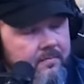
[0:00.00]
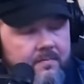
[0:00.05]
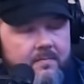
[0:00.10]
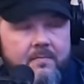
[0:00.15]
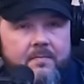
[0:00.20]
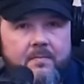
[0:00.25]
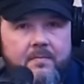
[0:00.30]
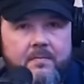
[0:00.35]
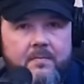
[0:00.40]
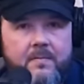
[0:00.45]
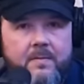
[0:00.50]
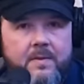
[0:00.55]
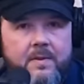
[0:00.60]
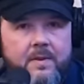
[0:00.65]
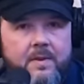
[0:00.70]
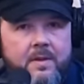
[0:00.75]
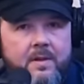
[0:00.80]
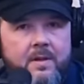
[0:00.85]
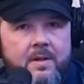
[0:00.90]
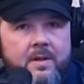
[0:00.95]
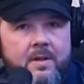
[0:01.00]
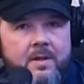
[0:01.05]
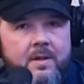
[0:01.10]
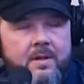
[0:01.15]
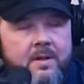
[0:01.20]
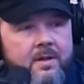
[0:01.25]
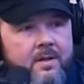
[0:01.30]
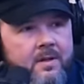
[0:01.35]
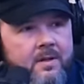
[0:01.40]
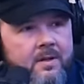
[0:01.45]

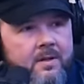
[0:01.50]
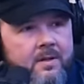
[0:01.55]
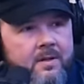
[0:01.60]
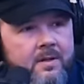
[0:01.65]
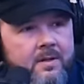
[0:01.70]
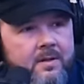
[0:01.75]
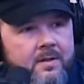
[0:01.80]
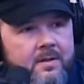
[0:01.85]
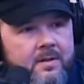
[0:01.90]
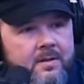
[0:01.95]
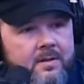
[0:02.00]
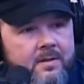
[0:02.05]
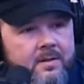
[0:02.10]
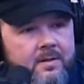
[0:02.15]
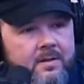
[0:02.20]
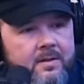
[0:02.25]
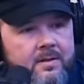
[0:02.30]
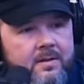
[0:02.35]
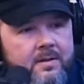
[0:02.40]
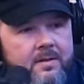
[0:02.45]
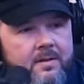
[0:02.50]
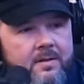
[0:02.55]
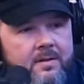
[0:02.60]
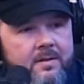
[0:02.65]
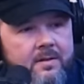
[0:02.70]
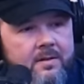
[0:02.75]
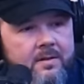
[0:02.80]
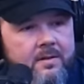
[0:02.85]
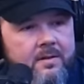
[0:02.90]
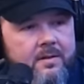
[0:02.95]

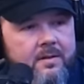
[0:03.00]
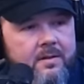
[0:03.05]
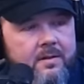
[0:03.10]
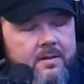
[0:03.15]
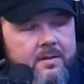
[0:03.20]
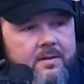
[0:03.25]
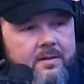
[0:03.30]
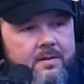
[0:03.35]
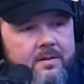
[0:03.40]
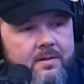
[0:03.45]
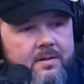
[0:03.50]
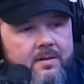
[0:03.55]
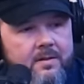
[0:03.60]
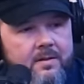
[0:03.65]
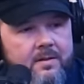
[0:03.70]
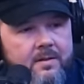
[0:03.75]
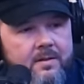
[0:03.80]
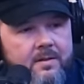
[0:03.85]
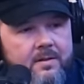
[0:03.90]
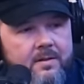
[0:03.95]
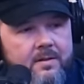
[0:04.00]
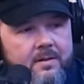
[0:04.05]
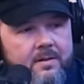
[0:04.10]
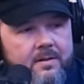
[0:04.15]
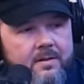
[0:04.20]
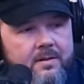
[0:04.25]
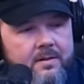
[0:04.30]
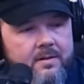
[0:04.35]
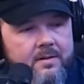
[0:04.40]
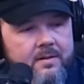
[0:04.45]

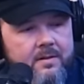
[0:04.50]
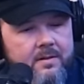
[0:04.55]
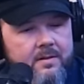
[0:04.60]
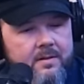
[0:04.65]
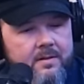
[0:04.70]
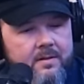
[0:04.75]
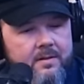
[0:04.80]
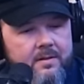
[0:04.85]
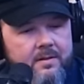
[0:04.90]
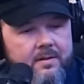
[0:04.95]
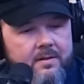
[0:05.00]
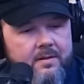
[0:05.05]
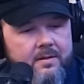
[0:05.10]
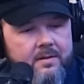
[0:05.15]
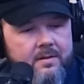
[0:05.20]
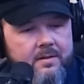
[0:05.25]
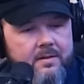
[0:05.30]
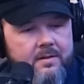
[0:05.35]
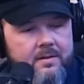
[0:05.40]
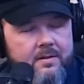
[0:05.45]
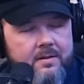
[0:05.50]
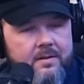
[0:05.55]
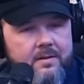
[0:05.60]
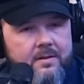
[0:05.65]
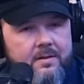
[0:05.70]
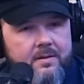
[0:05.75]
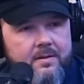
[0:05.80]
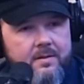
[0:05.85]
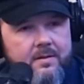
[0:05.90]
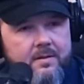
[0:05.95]

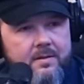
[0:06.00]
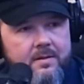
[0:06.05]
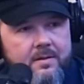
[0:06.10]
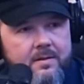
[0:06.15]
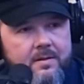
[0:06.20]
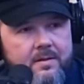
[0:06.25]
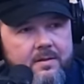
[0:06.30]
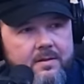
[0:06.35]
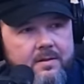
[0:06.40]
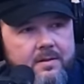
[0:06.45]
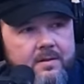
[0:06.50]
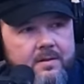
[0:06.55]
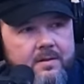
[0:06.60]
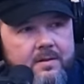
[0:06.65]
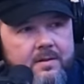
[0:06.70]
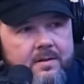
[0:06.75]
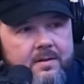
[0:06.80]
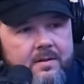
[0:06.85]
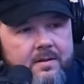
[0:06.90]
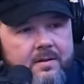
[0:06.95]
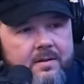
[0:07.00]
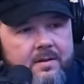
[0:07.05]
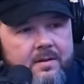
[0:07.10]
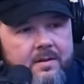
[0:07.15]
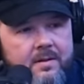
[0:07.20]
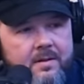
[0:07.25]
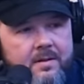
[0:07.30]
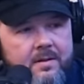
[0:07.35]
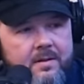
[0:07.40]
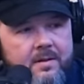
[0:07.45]

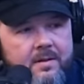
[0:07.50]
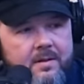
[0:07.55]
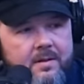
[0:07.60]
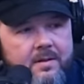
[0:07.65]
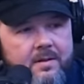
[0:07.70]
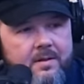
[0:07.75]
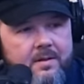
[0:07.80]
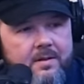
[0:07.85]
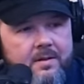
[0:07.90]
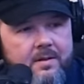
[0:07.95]
(not speaking)